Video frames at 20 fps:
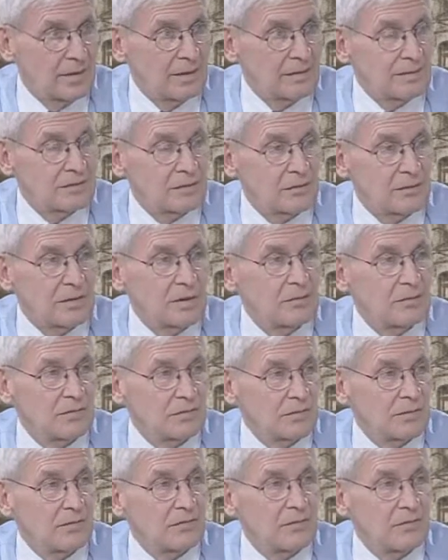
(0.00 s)
So he was
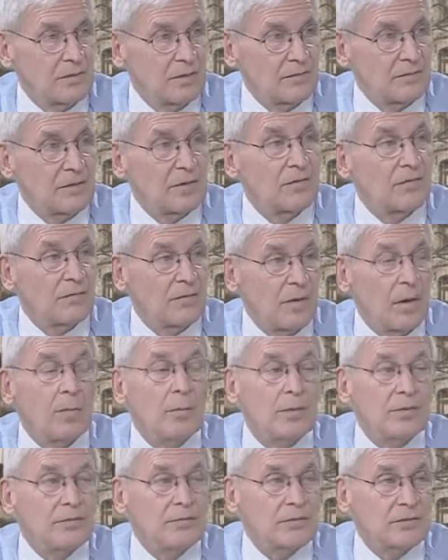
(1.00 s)
in, living in
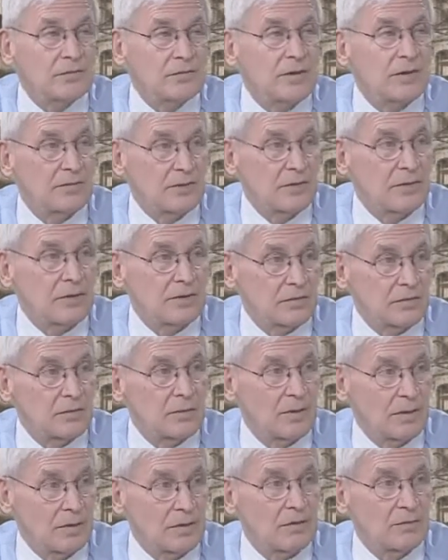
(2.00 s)
Falmouth for seven years
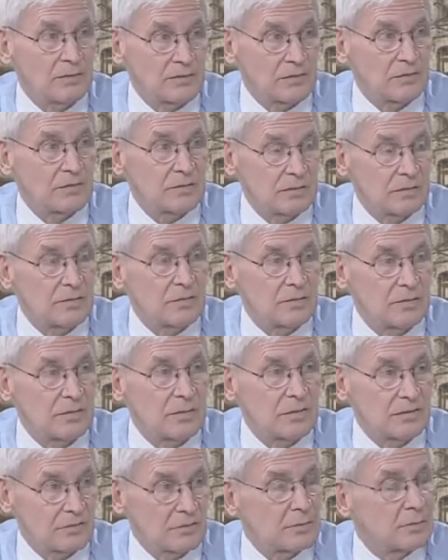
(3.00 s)
while he was doing
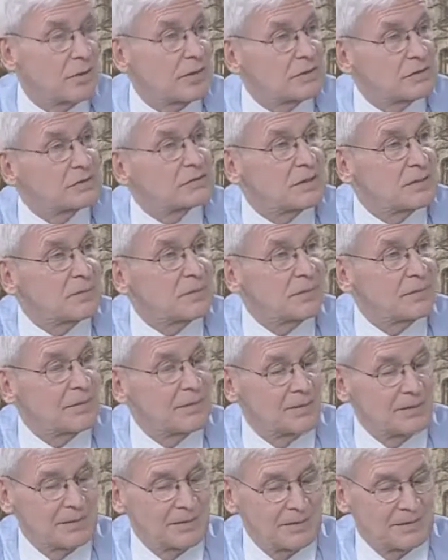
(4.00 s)
his apprenticeship. Uh
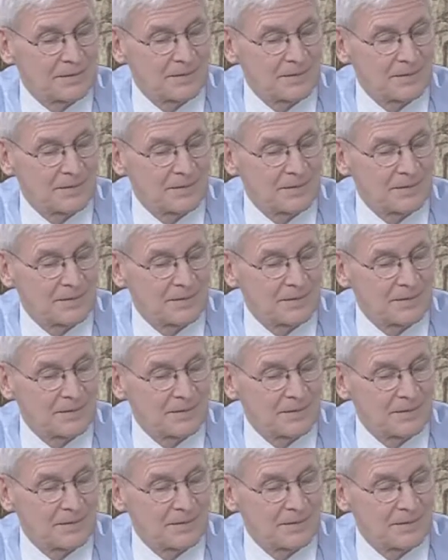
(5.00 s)
-huh.